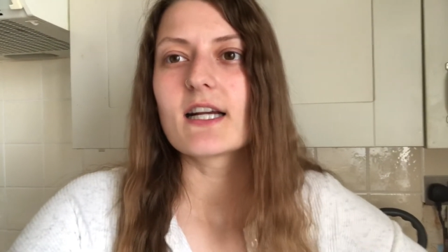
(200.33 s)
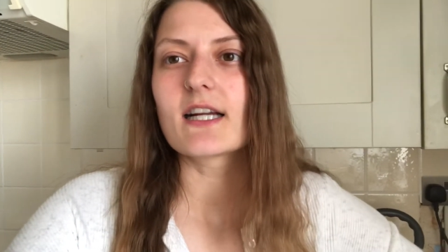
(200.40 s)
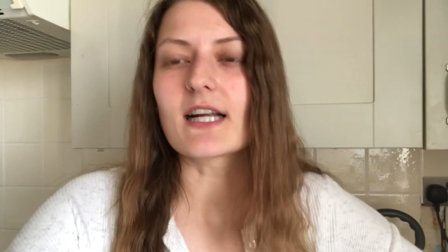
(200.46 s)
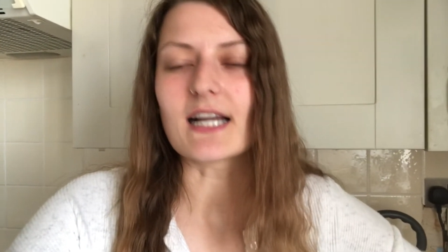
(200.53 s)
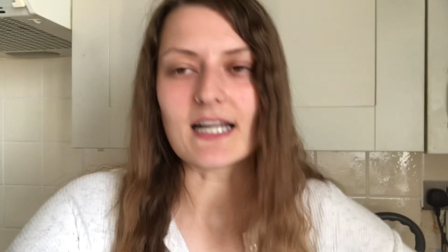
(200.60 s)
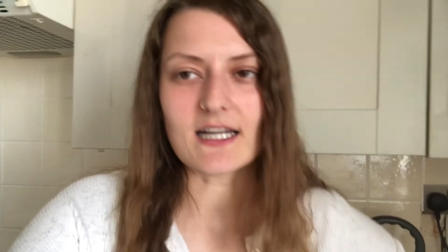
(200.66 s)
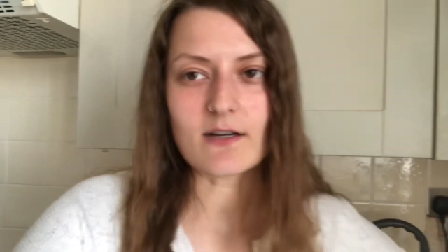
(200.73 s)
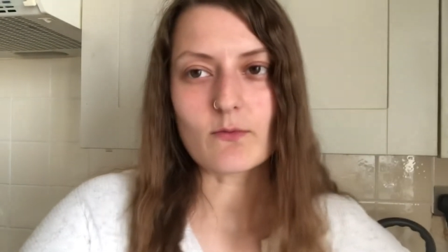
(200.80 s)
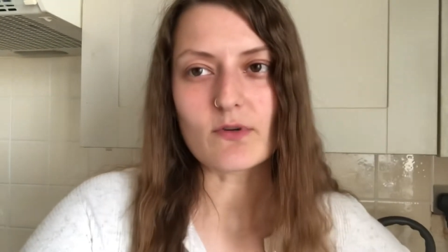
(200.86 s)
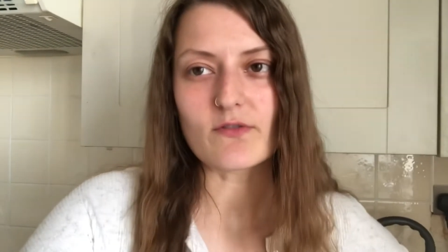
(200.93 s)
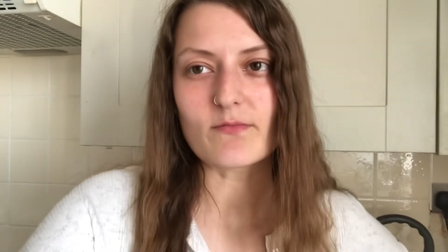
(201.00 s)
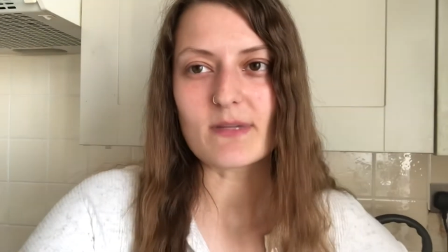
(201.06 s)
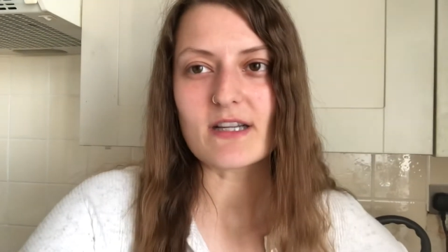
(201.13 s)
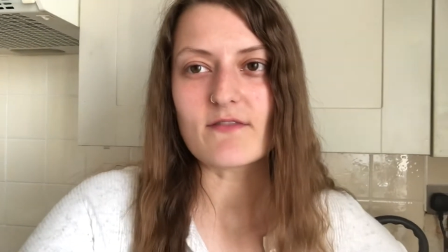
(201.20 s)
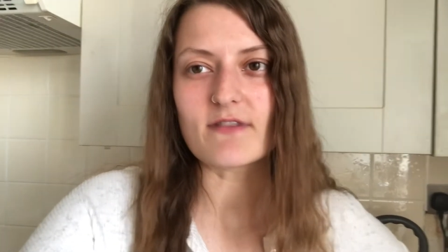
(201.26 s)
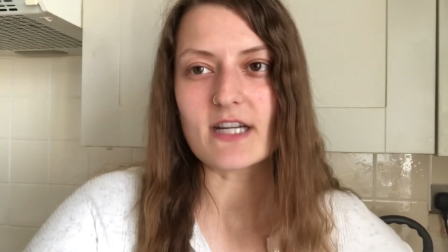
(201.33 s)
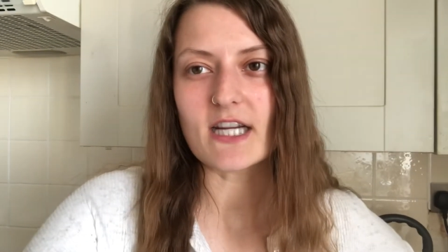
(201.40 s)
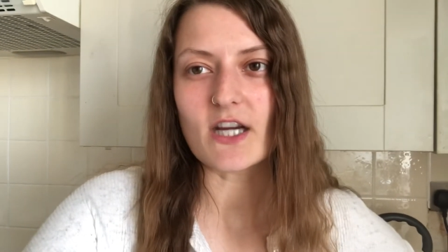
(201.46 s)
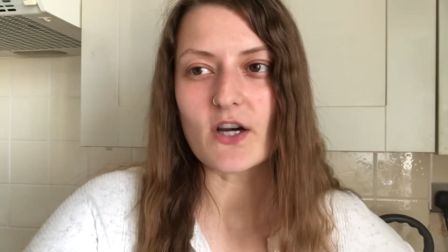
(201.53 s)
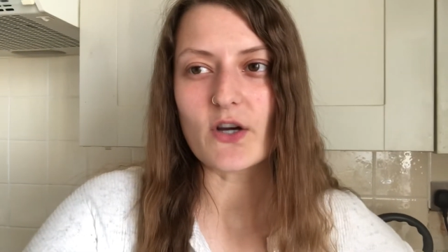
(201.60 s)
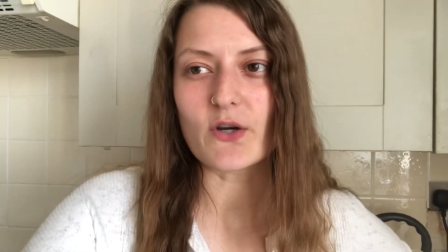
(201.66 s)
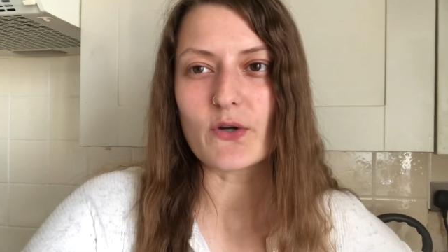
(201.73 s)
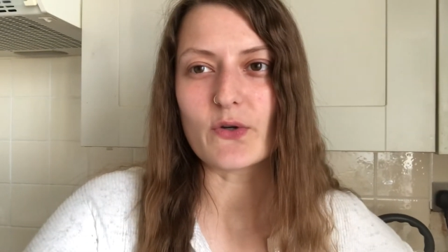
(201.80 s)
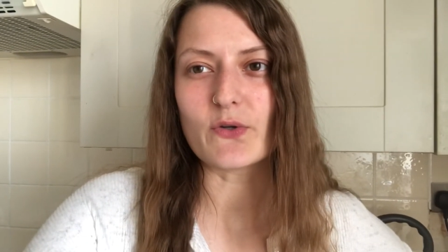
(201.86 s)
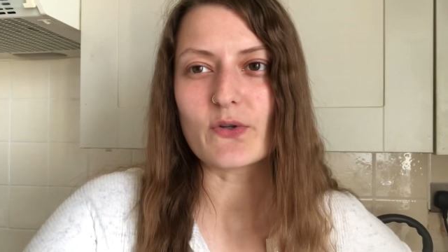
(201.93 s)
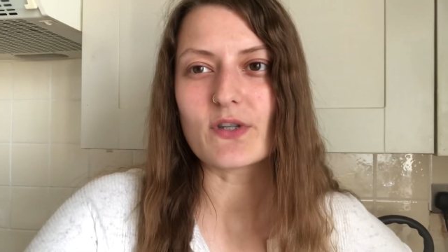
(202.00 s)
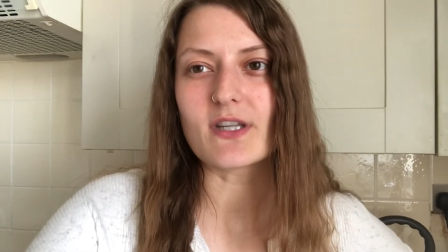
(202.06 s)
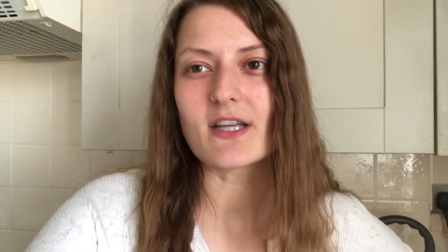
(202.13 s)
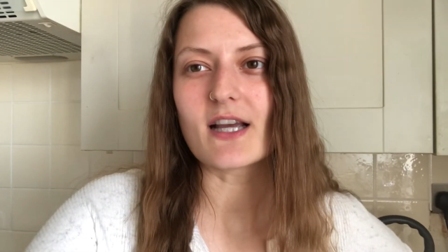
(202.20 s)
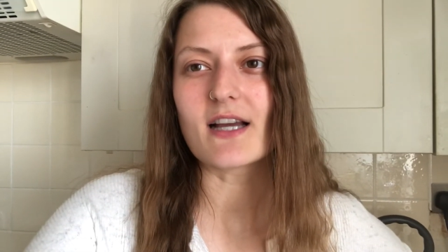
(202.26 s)
clean with me
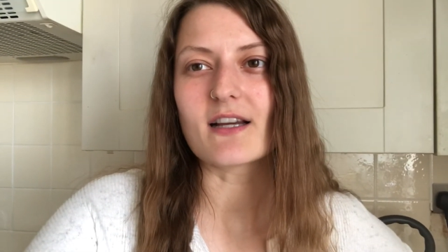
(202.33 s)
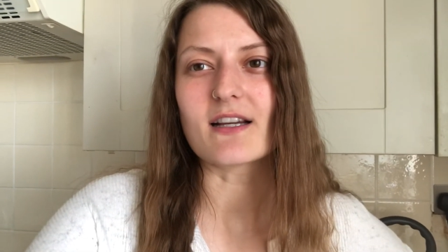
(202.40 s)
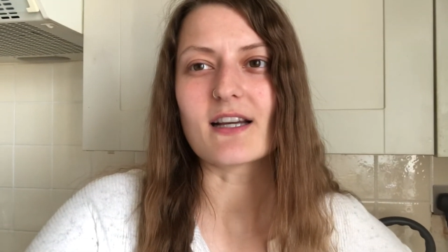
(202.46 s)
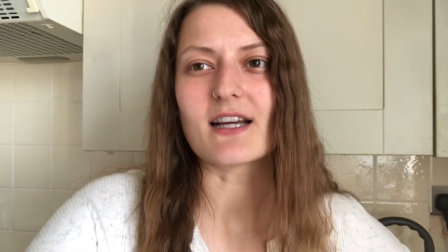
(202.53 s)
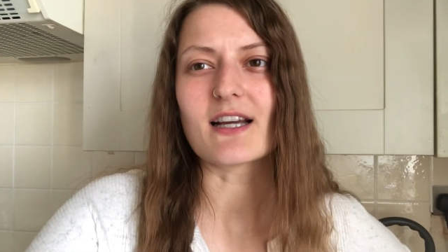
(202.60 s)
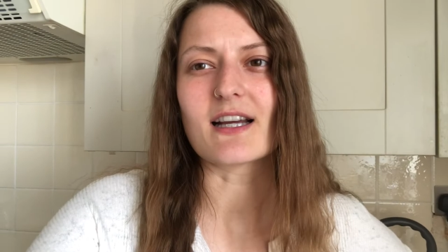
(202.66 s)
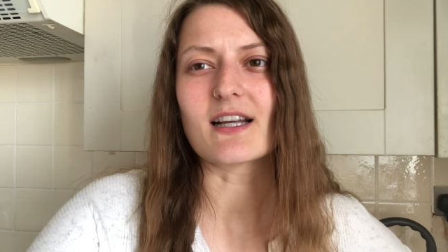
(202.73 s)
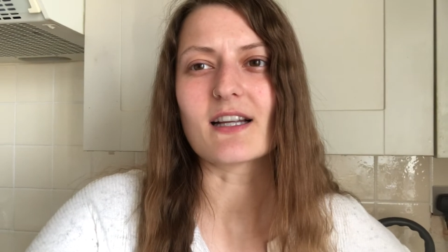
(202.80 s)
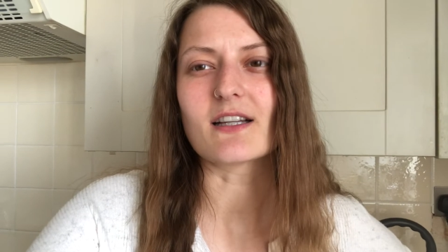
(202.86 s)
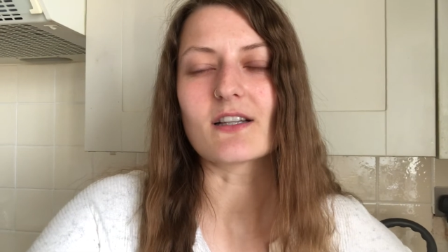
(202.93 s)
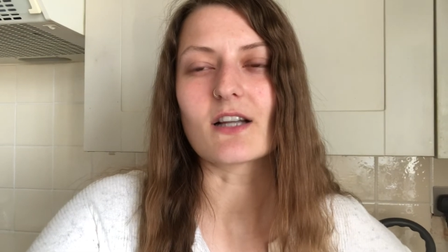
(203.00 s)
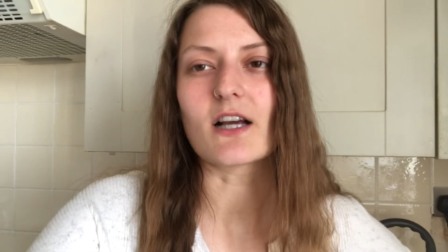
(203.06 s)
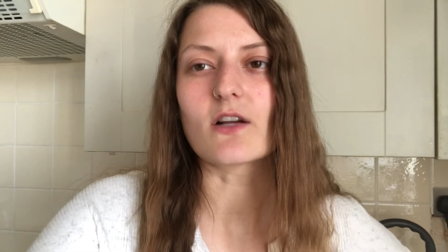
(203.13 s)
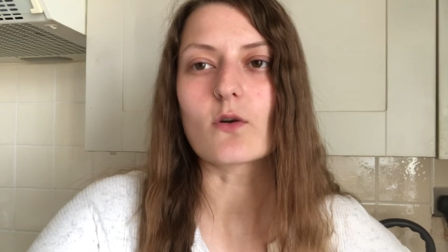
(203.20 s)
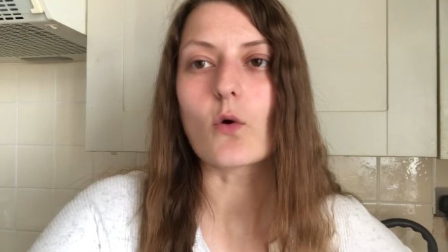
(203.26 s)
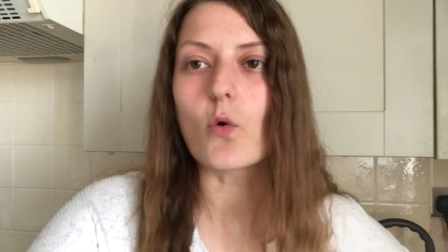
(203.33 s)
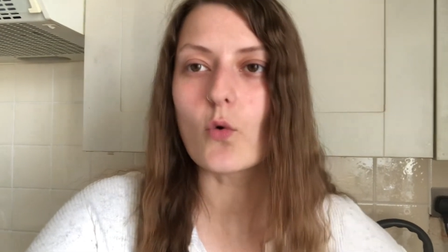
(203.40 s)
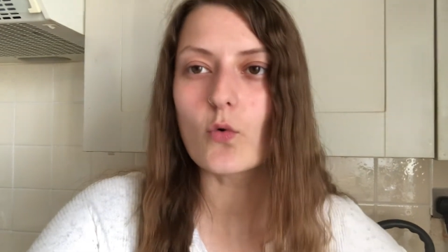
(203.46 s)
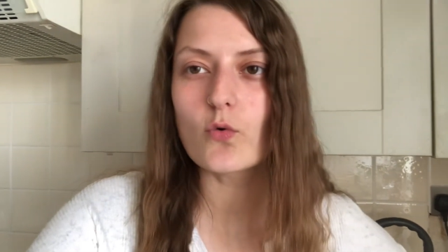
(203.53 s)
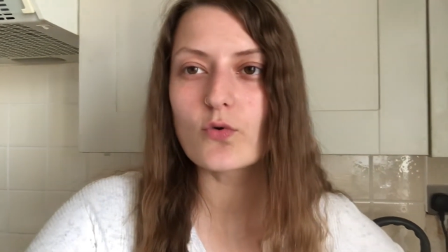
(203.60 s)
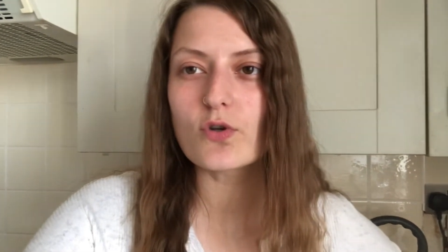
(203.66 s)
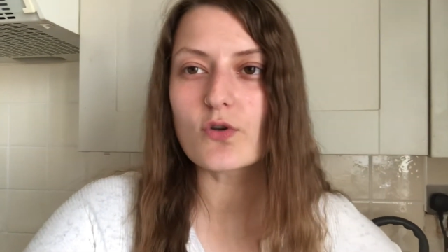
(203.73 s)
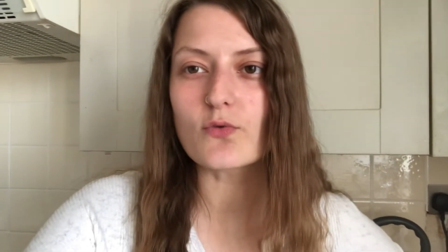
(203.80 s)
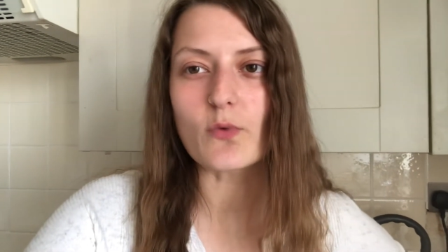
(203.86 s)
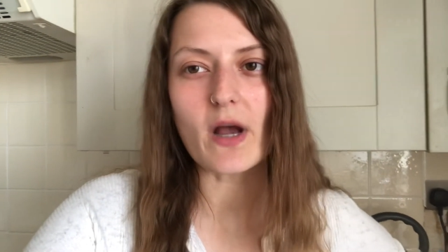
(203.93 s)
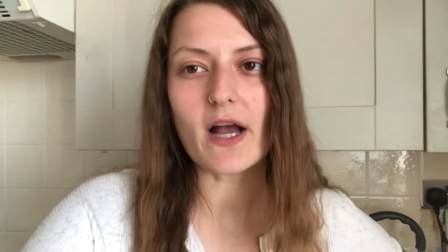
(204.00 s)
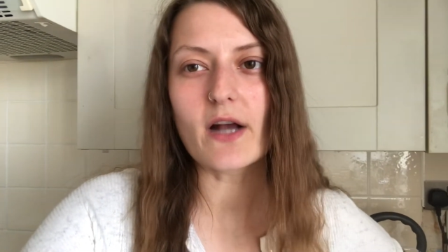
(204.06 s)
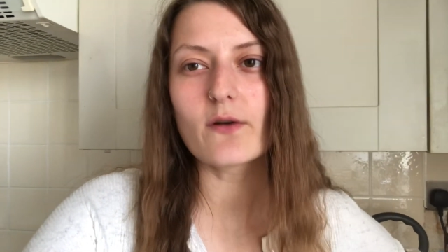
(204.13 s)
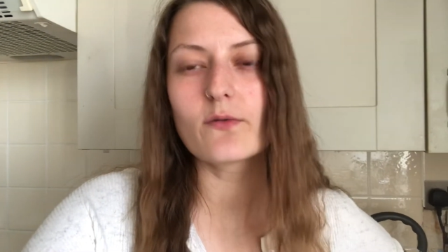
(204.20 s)
videos, and like hauls as well.